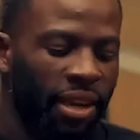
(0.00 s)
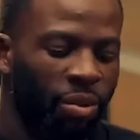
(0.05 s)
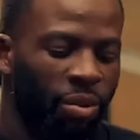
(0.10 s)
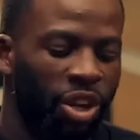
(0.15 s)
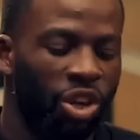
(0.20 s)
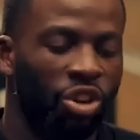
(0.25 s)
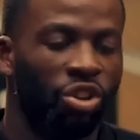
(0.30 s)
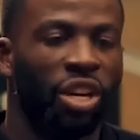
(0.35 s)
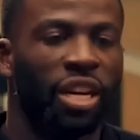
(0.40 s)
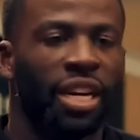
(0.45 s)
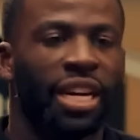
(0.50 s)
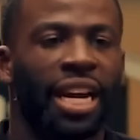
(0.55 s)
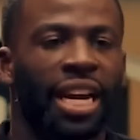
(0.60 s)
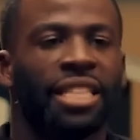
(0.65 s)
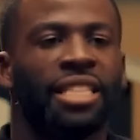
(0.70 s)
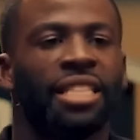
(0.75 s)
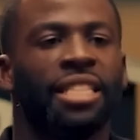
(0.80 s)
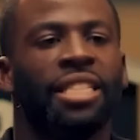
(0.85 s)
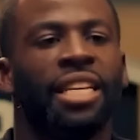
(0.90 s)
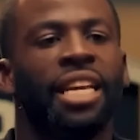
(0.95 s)
when you look
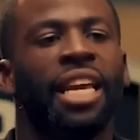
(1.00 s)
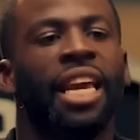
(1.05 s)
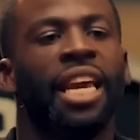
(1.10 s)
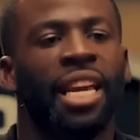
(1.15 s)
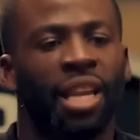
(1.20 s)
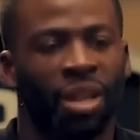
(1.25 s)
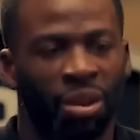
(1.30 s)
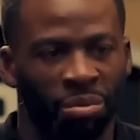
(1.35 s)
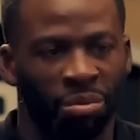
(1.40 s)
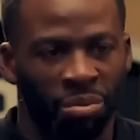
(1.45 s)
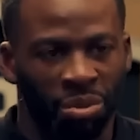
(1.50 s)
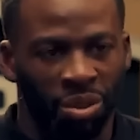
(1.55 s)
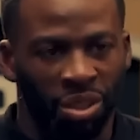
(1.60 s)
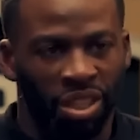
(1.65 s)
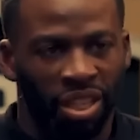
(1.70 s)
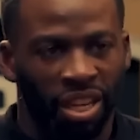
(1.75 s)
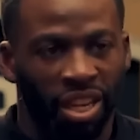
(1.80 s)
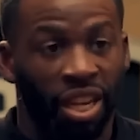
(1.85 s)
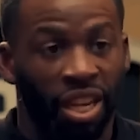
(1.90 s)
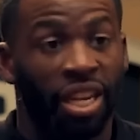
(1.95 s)
at the teams
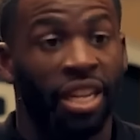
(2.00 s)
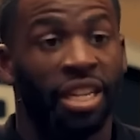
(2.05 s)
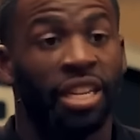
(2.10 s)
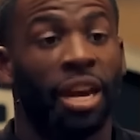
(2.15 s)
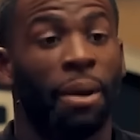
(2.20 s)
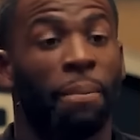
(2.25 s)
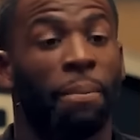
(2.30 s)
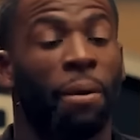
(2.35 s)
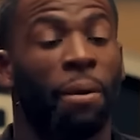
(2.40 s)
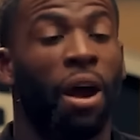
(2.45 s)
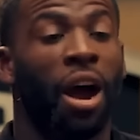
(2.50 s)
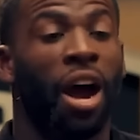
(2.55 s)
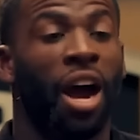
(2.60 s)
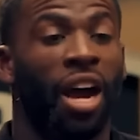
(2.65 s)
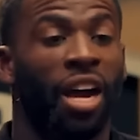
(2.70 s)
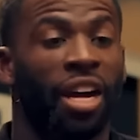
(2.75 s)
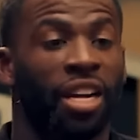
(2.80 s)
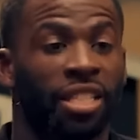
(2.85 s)
that Bron